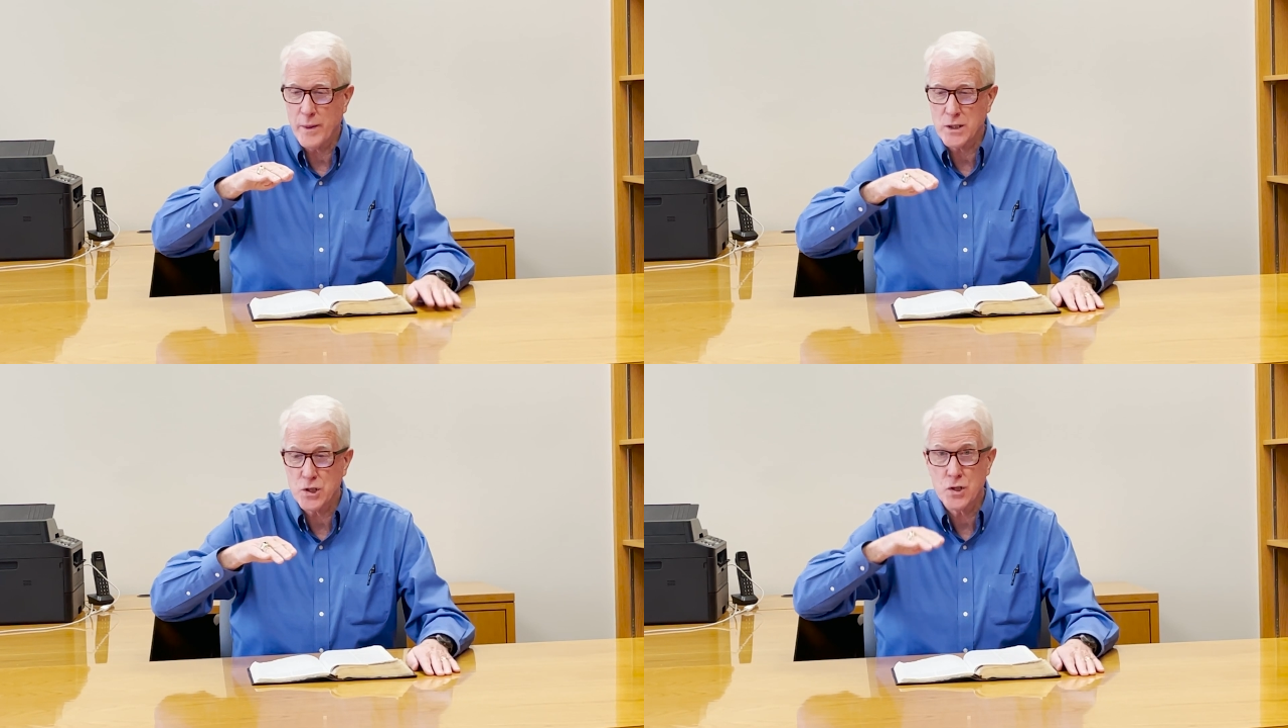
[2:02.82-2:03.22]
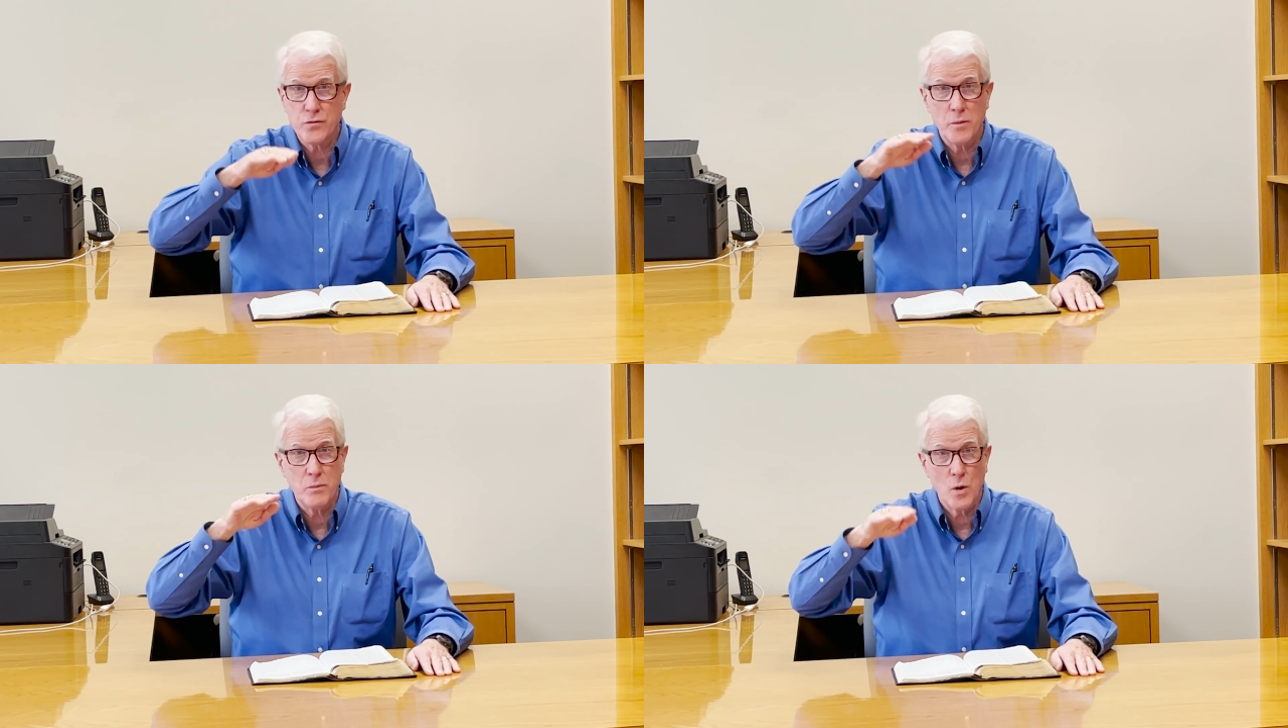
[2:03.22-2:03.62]
passage,
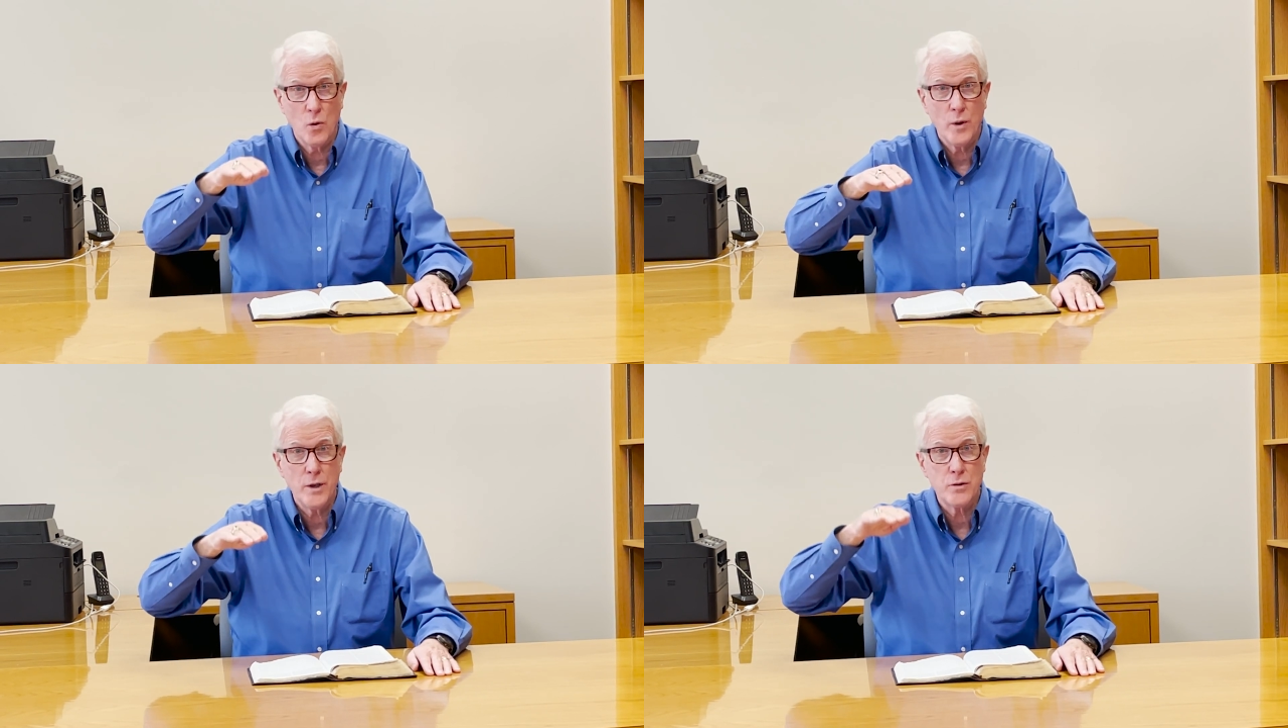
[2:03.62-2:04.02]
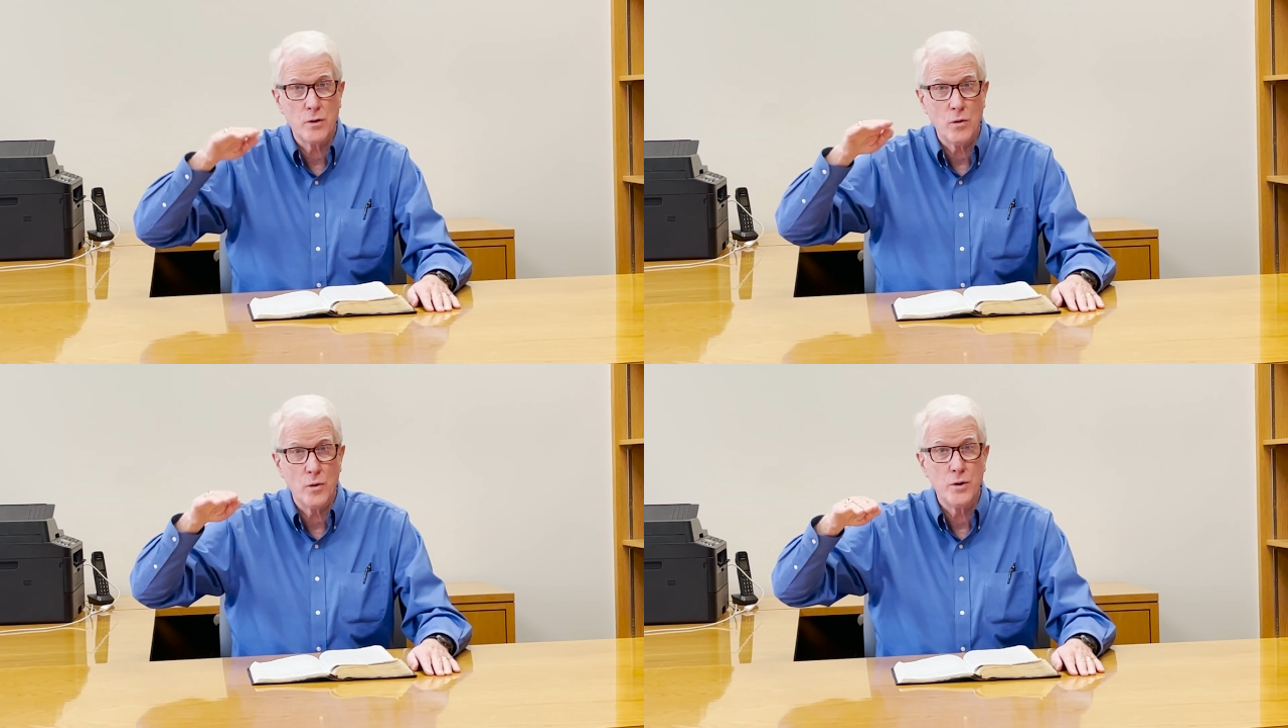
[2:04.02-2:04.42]
from glory to
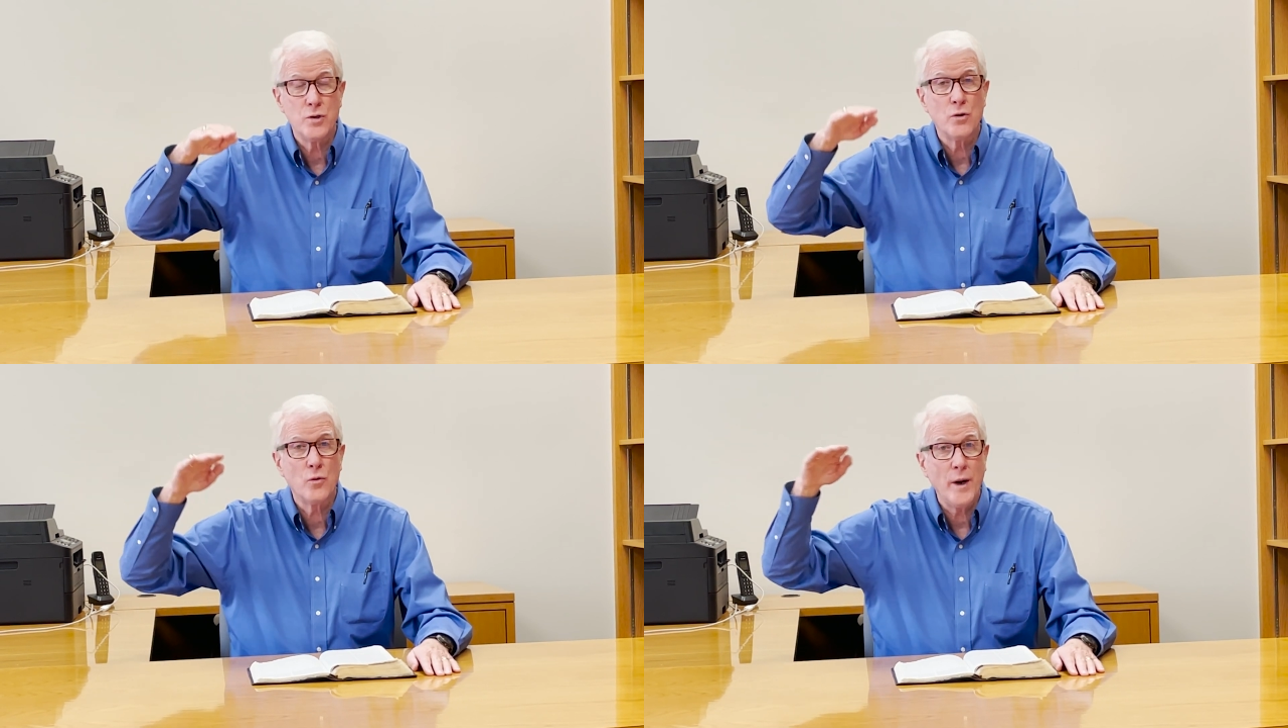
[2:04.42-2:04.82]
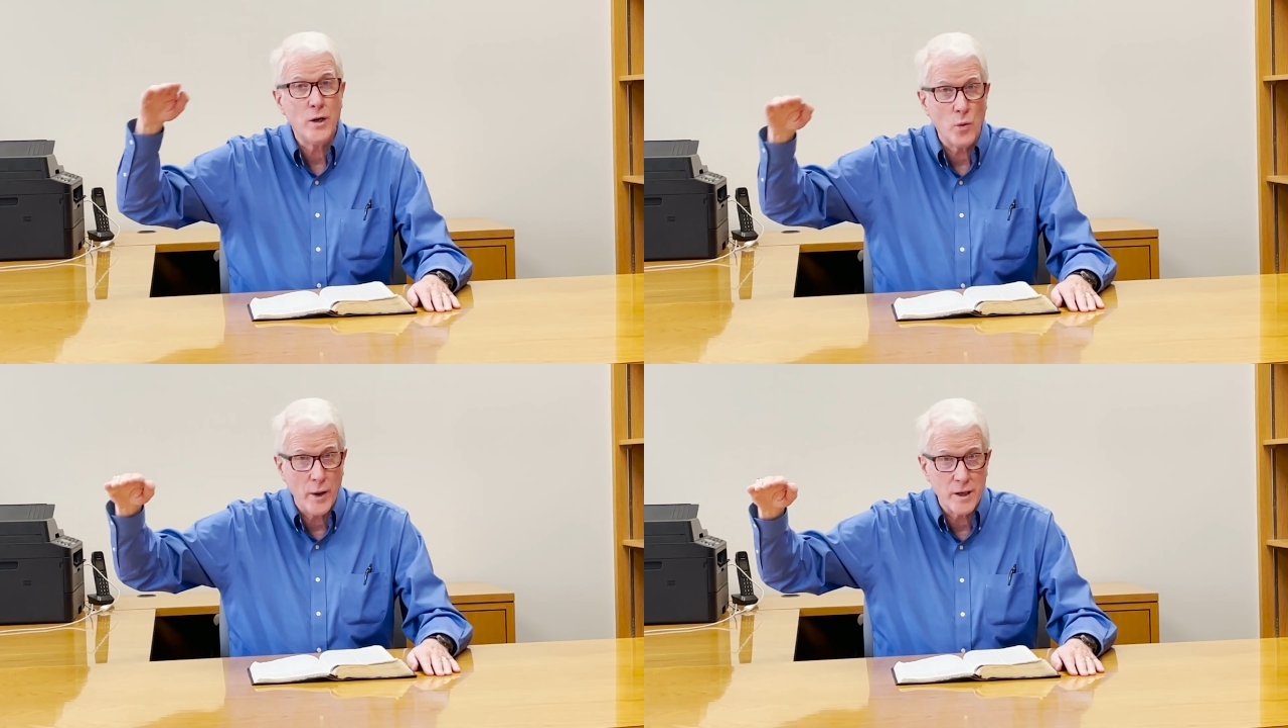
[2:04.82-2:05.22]
glory to a
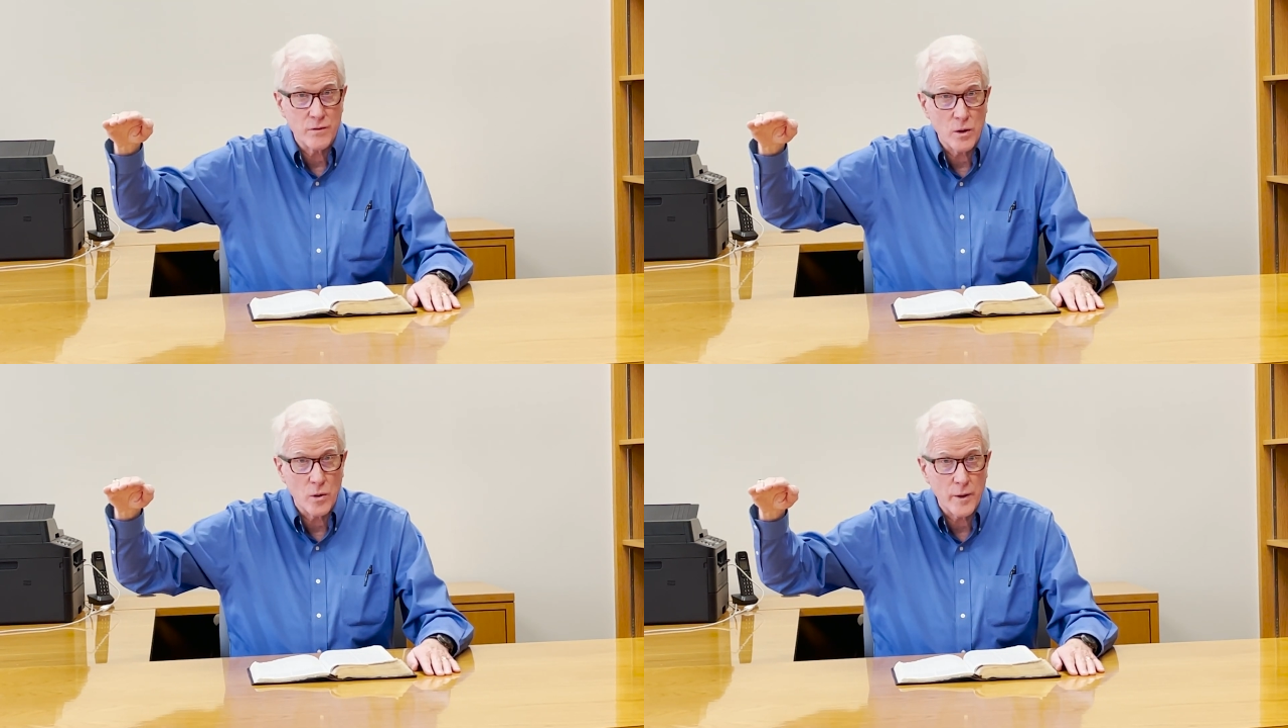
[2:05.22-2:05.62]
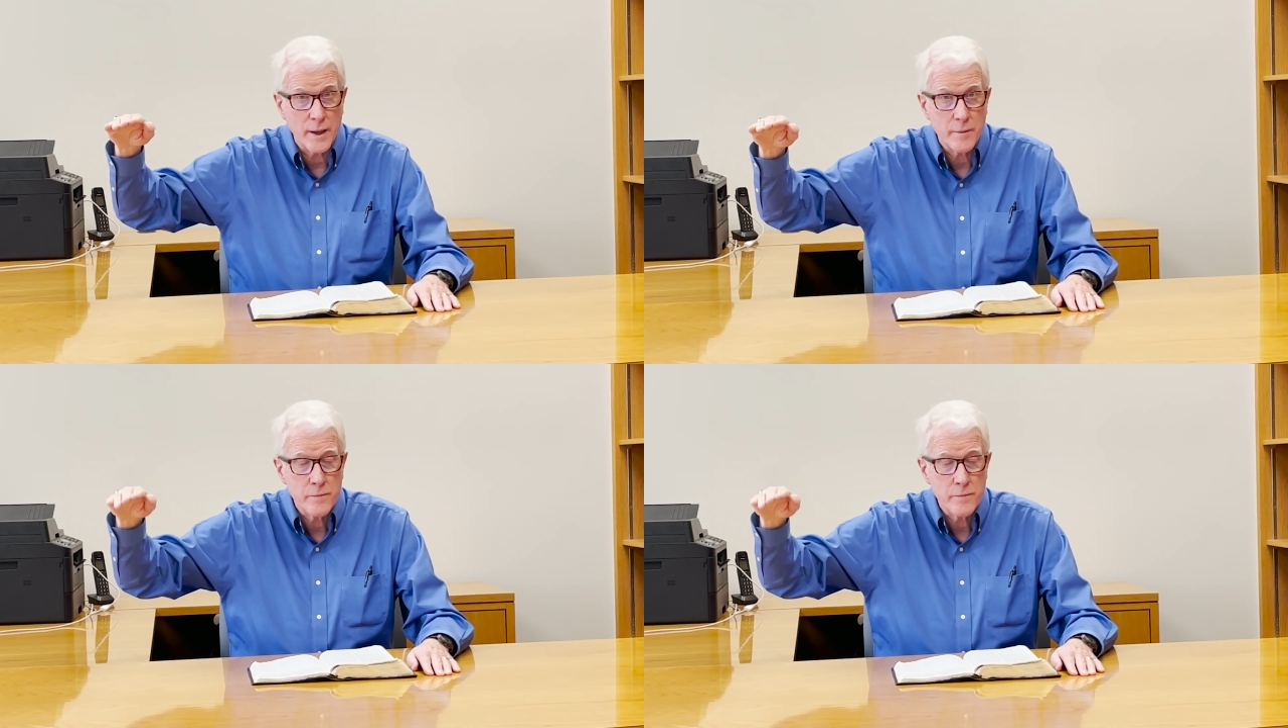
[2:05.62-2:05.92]
greater way to glory.